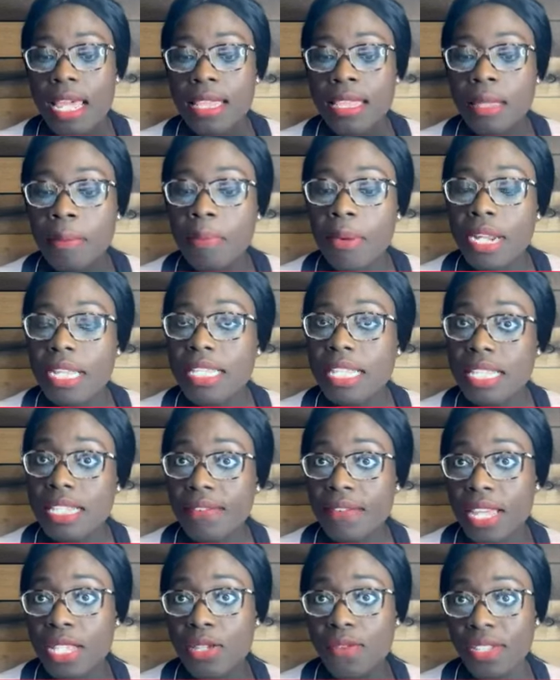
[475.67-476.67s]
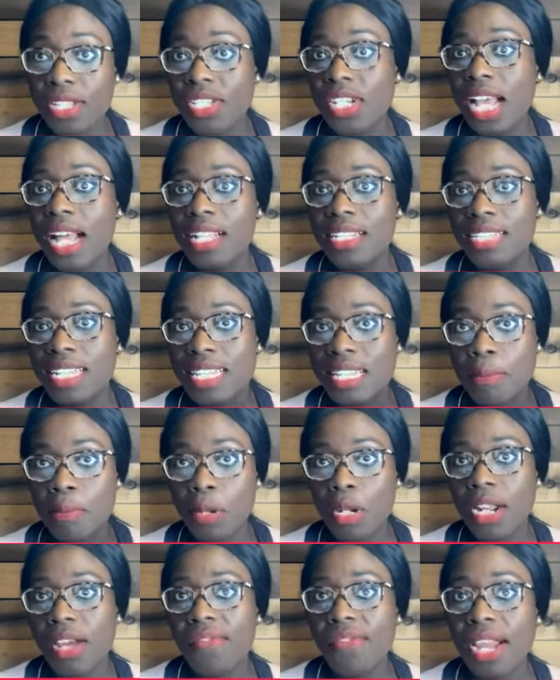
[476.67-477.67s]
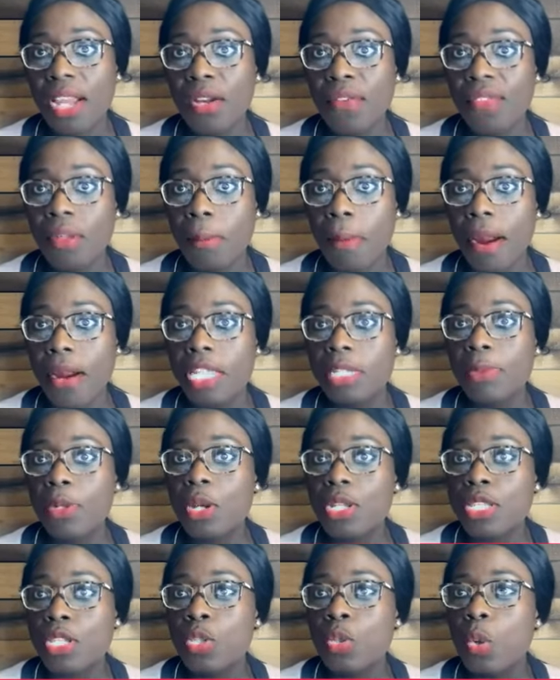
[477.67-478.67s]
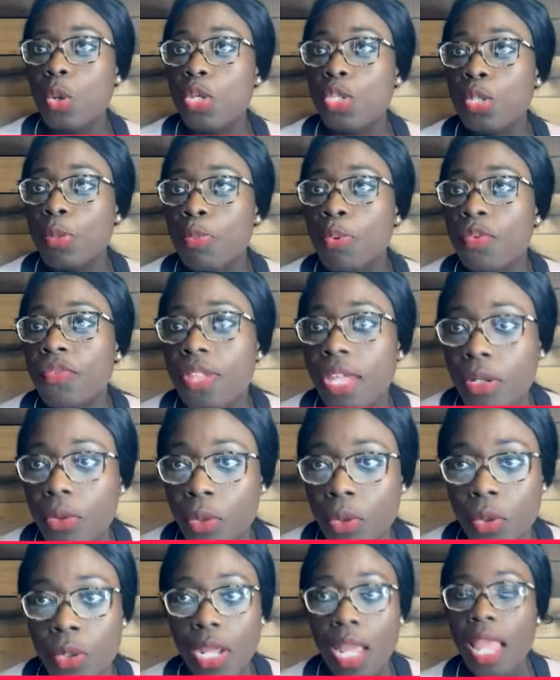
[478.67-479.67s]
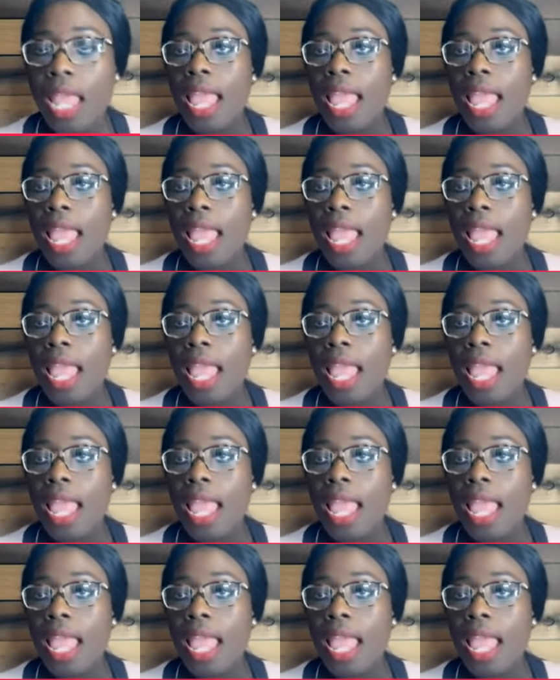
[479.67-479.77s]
The birth certificate of the child is a bona fide of the marriage because it's going to prove that, oh, look,